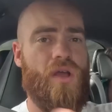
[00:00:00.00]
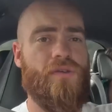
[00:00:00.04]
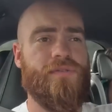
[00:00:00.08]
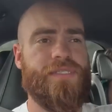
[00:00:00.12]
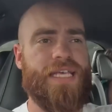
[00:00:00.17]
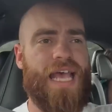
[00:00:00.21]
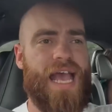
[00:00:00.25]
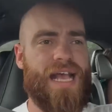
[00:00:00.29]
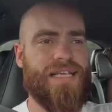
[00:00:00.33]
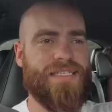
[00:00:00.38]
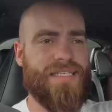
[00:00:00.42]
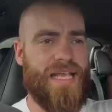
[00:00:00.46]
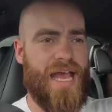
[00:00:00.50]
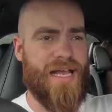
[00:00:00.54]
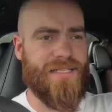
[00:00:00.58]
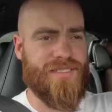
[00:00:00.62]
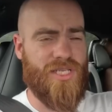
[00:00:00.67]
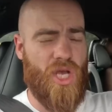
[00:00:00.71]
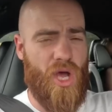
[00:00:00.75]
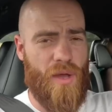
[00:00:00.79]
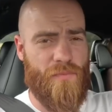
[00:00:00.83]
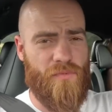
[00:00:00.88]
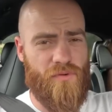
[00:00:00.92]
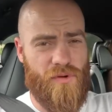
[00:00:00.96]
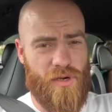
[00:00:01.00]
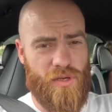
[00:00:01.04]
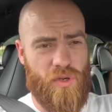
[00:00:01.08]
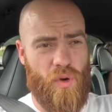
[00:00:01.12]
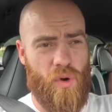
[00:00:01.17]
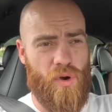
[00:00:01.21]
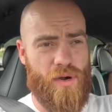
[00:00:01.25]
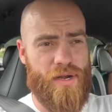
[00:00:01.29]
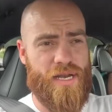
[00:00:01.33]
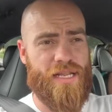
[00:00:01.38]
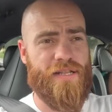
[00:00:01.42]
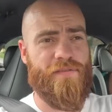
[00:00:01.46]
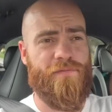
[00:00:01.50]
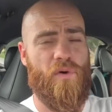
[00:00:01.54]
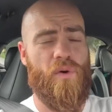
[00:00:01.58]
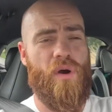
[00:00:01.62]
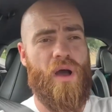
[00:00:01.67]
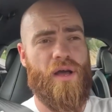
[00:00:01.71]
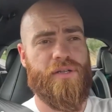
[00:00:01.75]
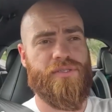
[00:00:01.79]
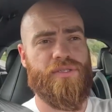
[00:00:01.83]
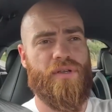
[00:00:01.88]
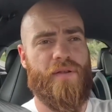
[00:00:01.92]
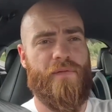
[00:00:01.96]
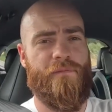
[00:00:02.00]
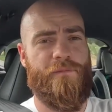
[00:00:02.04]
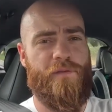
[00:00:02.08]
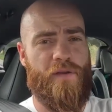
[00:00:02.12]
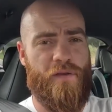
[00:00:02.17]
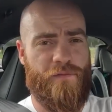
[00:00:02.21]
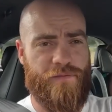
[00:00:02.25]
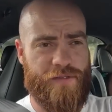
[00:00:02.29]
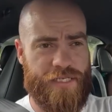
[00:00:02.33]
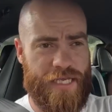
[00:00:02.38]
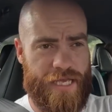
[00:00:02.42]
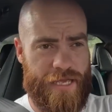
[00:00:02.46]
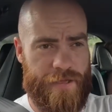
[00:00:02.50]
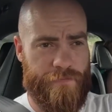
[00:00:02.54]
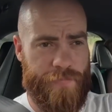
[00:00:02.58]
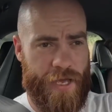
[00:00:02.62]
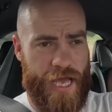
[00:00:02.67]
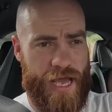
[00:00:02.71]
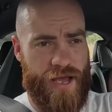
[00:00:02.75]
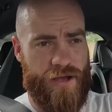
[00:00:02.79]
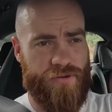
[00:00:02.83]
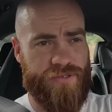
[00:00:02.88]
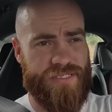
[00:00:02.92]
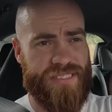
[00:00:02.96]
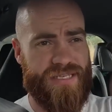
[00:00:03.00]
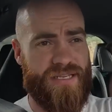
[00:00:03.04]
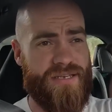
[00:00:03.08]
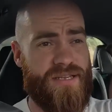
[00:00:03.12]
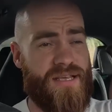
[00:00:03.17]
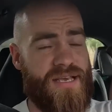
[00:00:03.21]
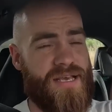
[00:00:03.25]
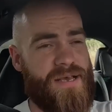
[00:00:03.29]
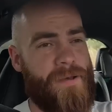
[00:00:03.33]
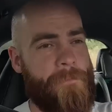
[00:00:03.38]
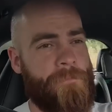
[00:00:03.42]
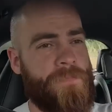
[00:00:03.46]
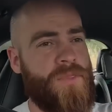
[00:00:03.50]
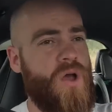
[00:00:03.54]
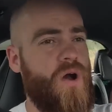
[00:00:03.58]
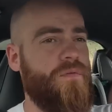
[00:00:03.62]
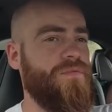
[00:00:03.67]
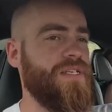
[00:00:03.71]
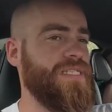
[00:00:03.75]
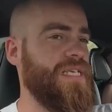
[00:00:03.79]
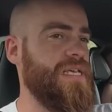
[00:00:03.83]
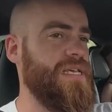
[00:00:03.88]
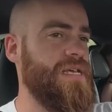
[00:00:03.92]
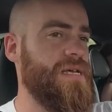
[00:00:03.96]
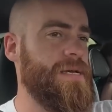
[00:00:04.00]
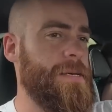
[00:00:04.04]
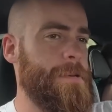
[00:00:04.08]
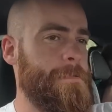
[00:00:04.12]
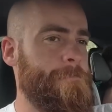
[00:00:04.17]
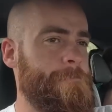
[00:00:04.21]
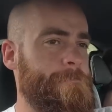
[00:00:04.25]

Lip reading: Road tax at time of recording is £415, and obviously